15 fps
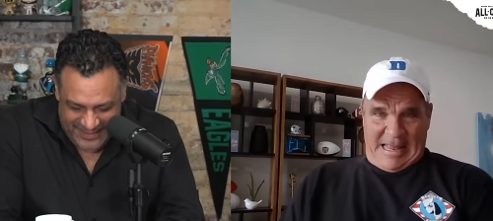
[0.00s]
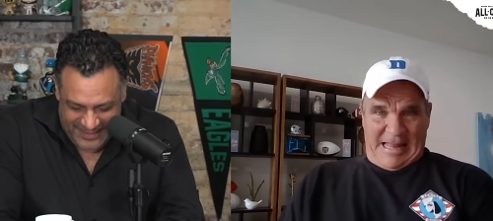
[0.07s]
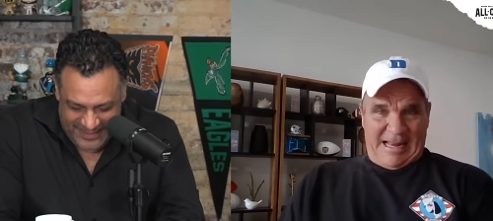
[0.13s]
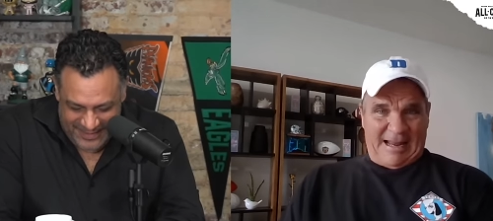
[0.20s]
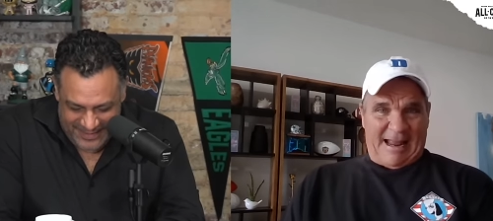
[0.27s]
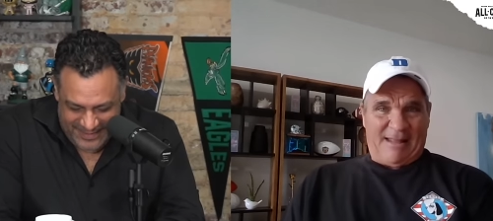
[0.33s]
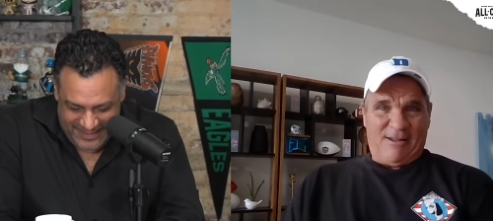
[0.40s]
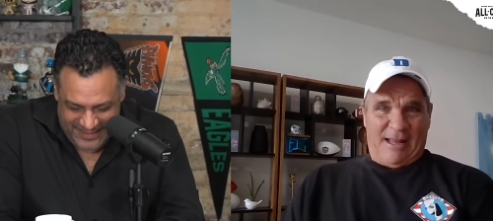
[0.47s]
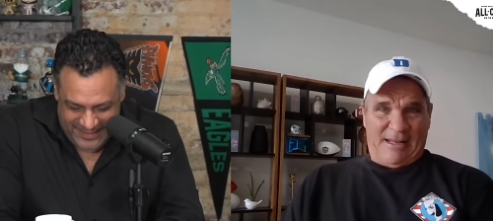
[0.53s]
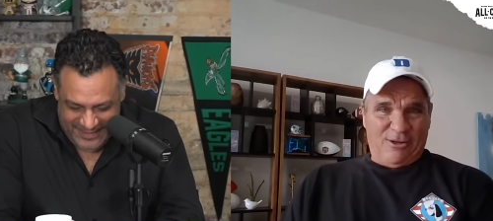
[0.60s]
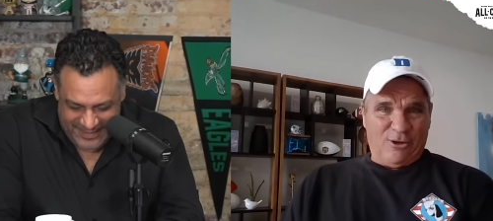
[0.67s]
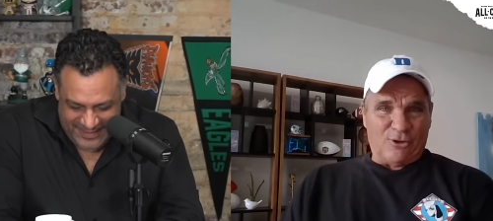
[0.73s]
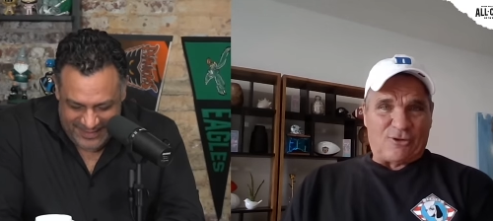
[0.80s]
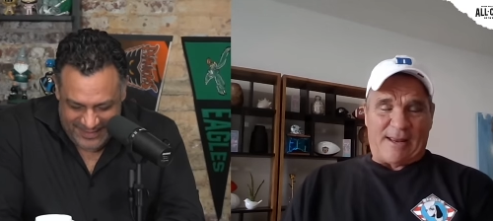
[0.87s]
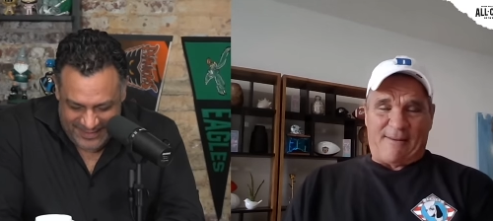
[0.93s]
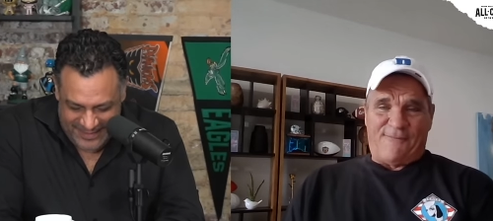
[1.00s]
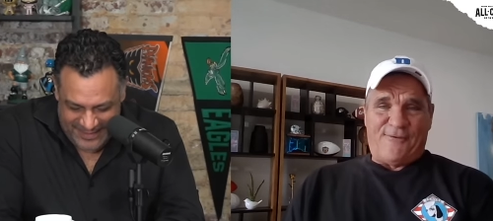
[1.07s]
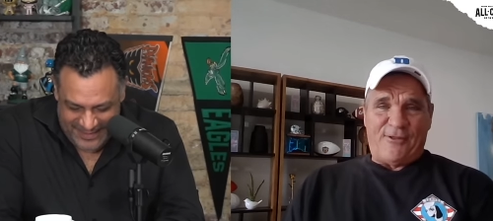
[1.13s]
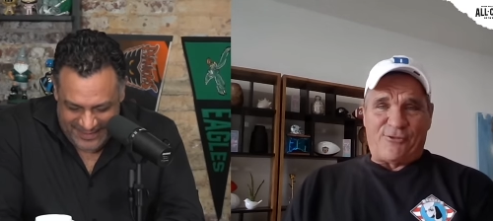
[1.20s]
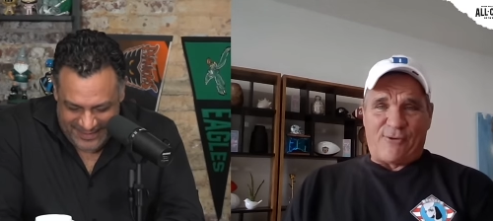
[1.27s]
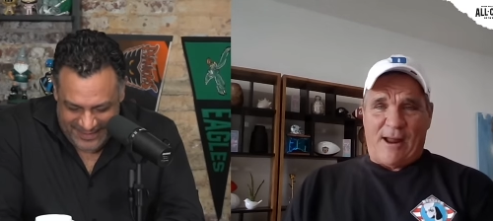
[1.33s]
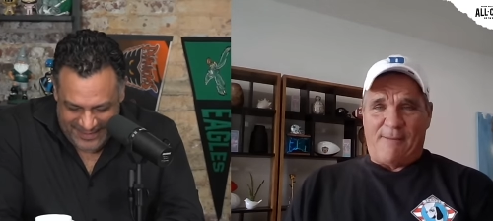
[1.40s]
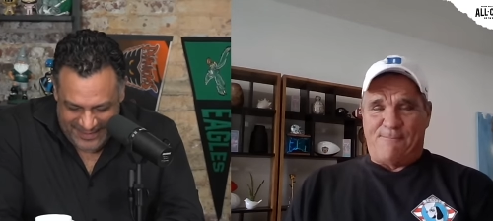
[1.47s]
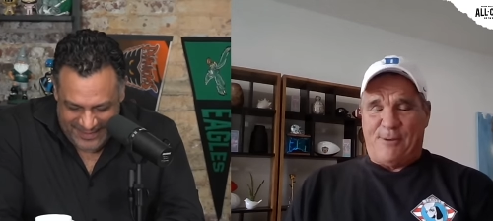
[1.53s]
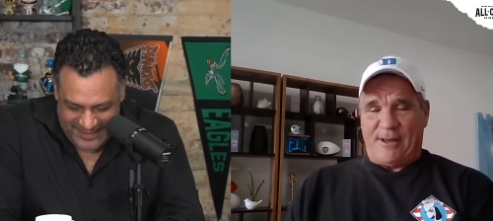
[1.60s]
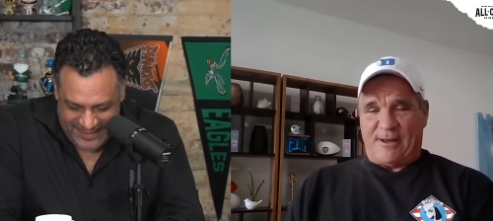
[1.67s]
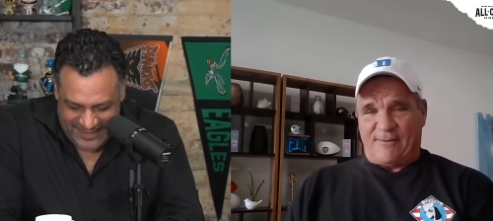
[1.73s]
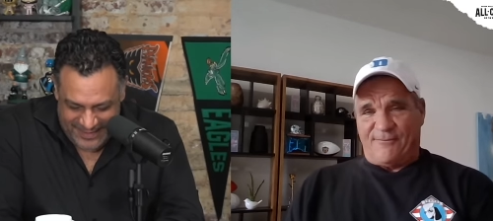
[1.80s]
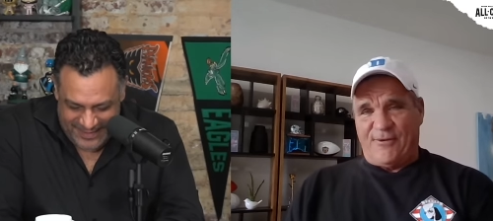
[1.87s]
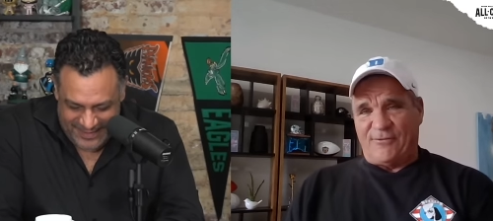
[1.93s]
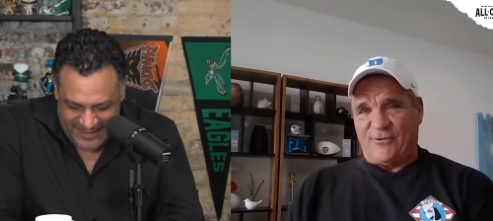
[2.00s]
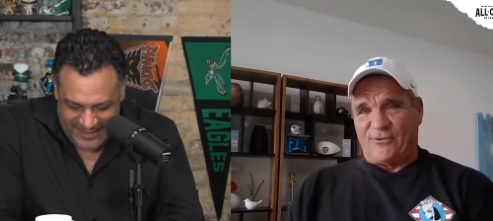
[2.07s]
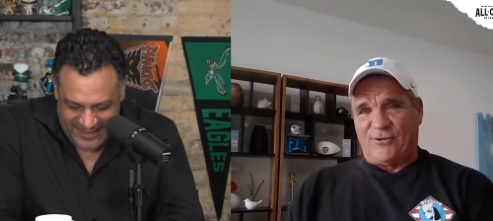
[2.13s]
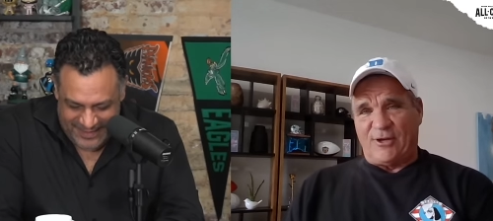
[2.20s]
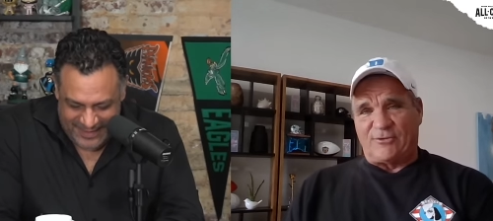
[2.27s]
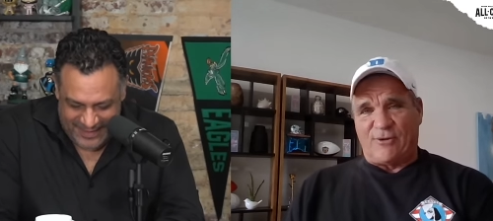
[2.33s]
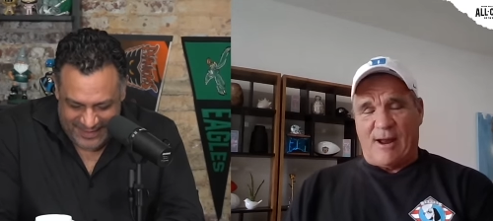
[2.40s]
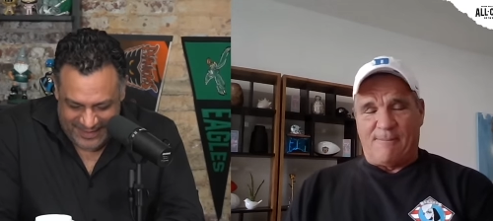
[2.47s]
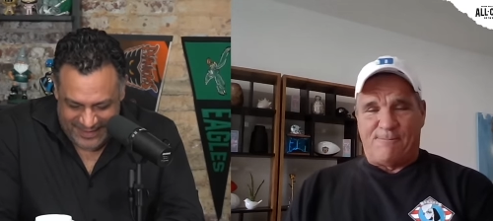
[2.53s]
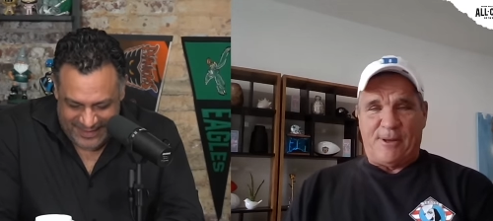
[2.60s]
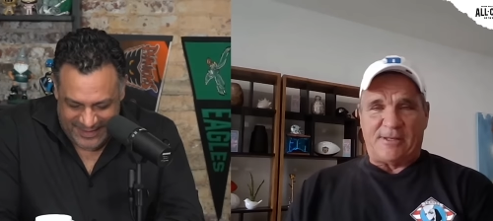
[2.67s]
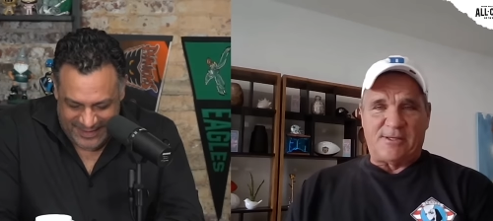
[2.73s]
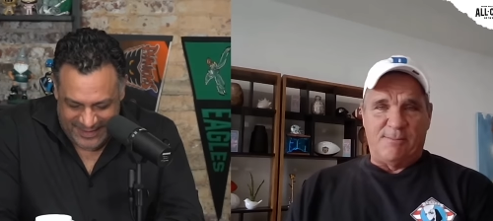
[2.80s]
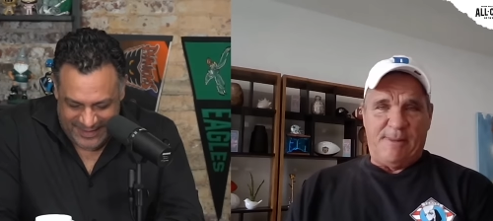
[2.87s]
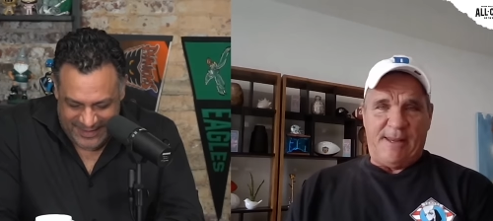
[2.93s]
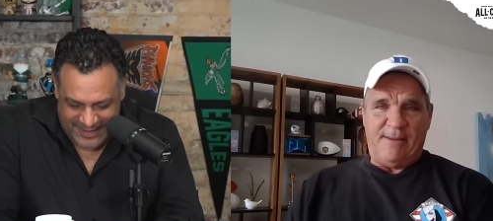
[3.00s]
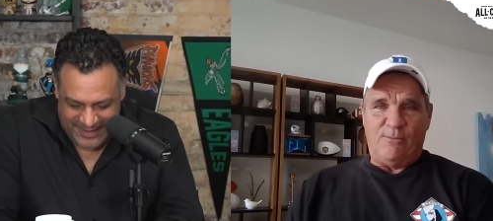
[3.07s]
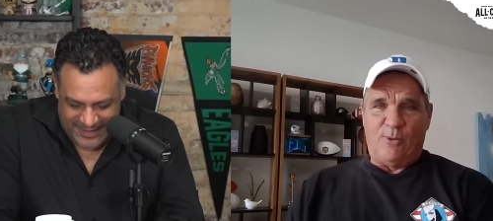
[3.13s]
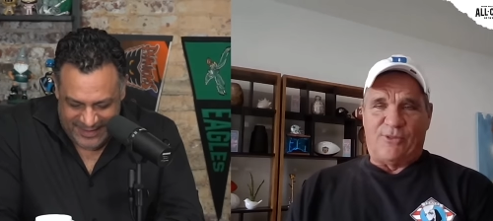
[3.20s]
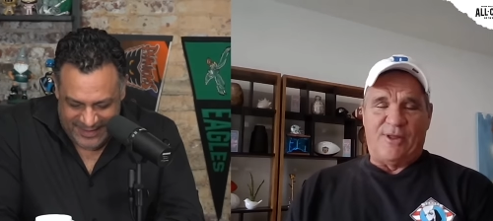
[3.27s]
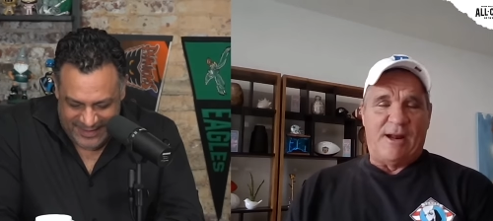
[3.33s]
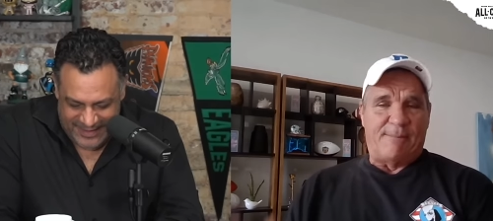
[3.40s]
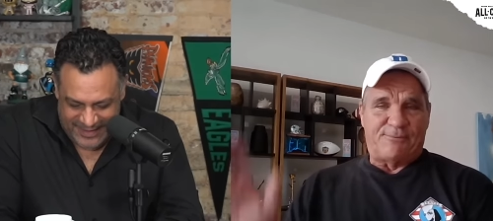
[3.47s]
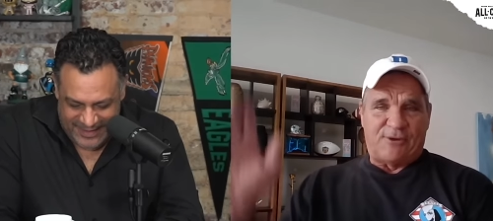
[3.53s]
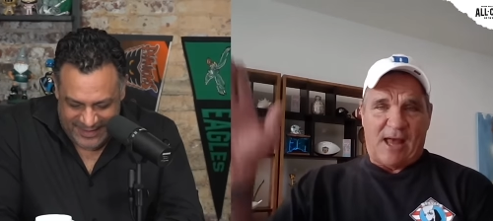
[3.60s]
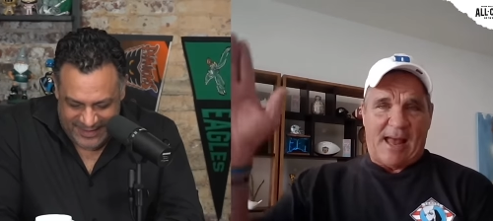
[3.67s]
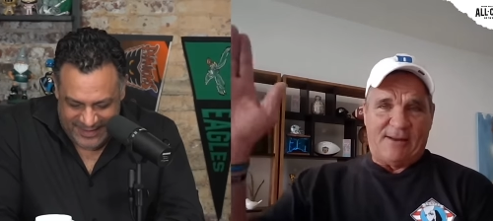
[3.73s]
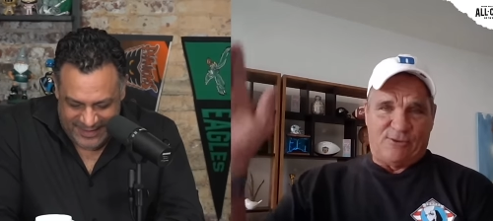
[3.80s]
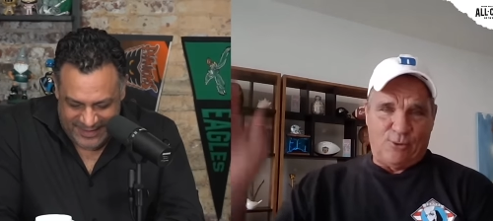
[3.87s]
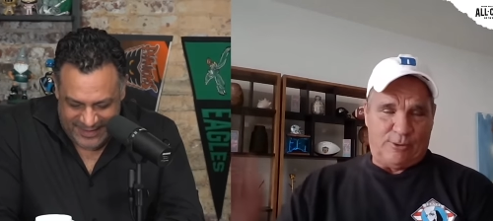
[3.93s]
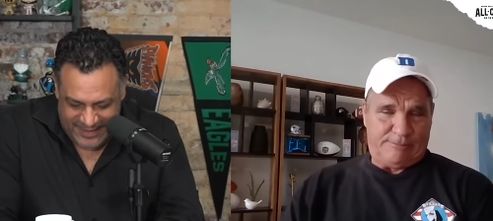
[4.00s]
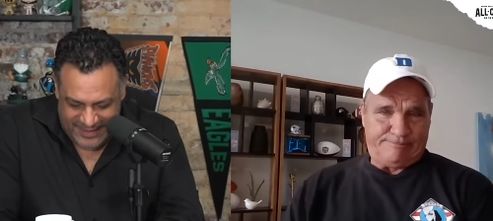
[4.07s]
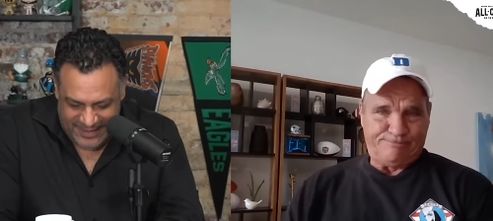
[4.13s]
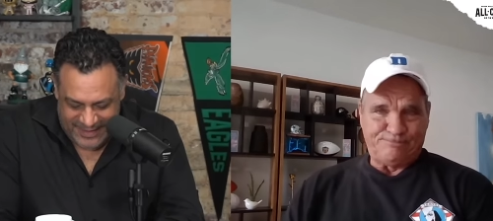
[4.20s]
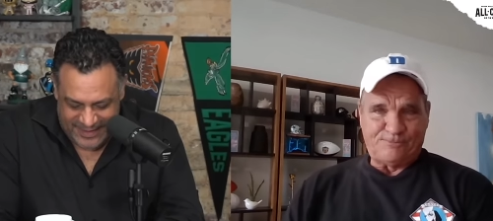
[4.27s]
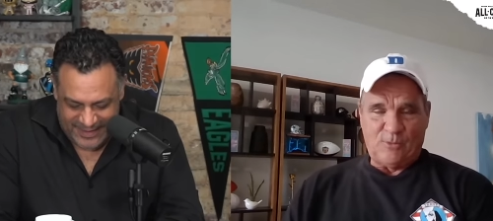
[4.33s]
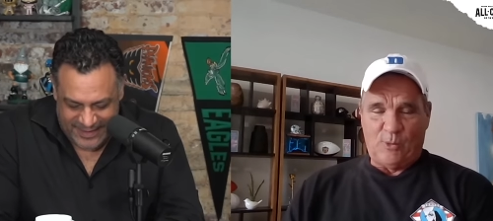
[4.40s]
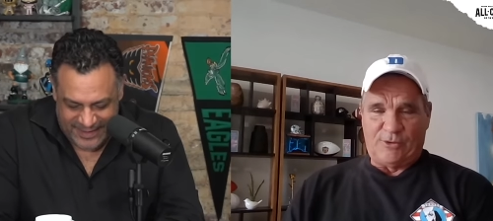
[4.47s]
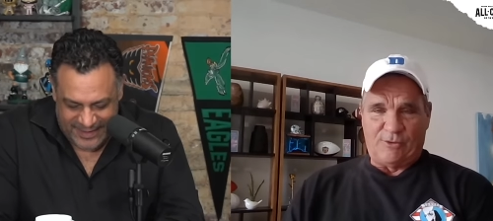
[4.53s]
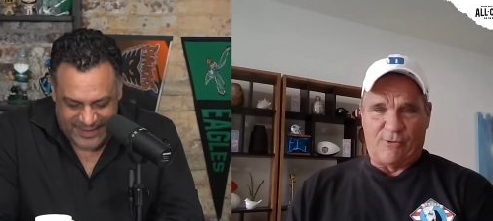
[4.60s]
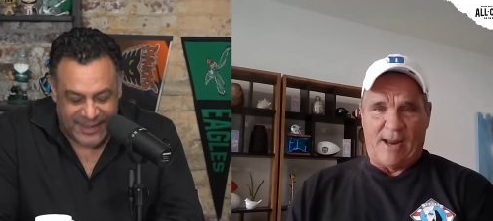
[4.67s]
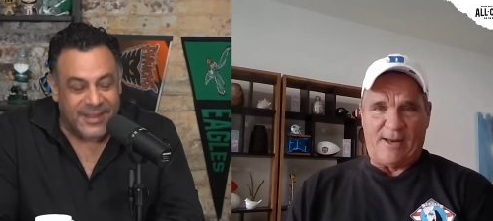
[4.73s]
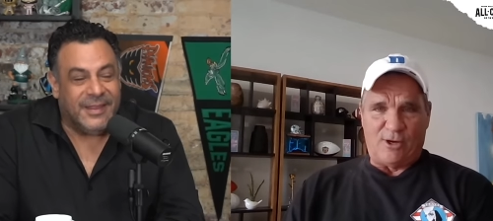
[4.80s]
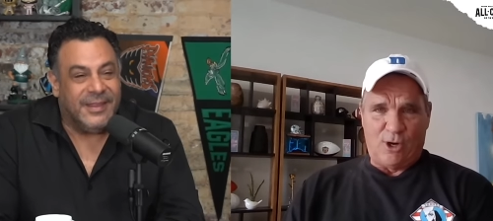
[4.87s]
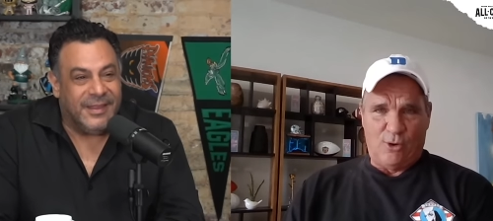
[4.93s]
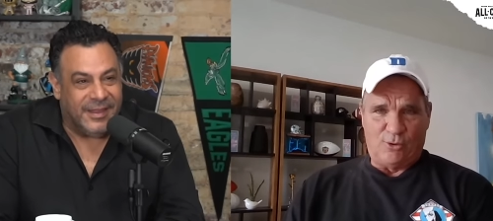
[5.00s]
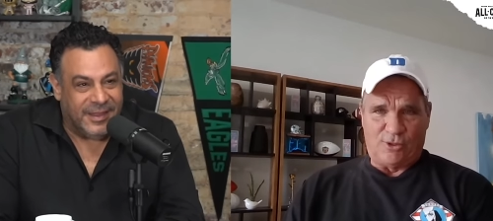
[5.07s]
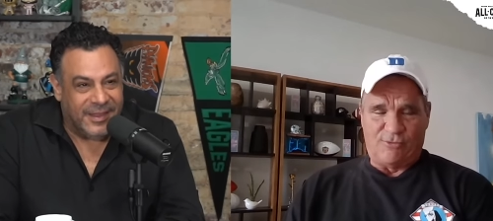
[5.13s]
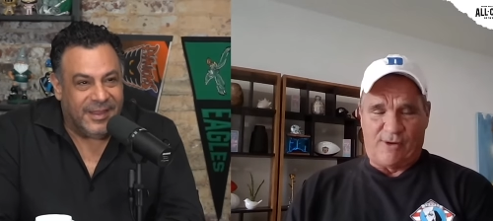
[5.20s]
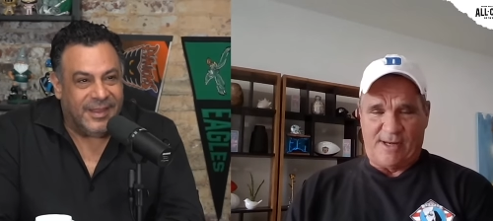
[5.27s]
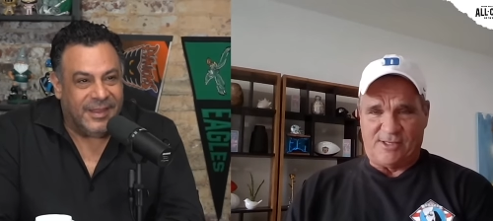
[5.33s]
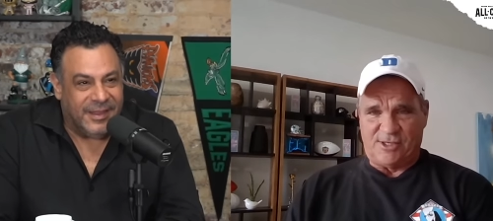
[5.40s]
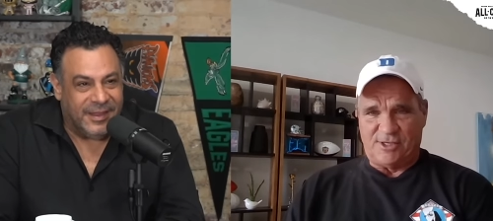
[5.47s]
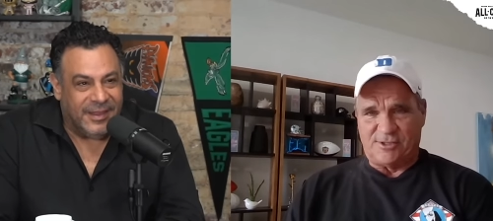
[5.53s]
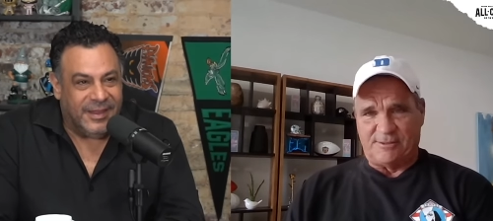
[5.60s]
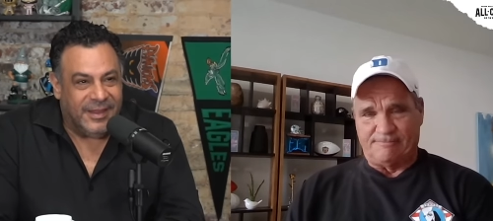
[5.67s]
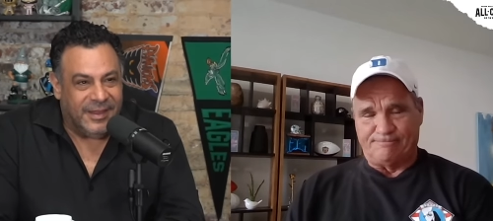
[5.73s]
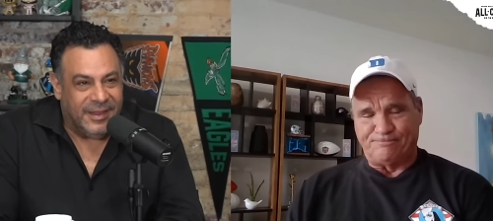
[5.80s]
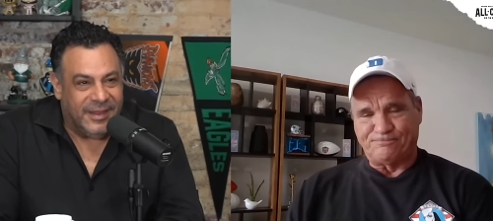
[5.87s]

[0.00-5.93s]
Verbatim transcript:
Speaker 1: Like I, he looks like a fifth round pick, fifth or sixth round pick to me, with an upside to him, with the right coach and right system.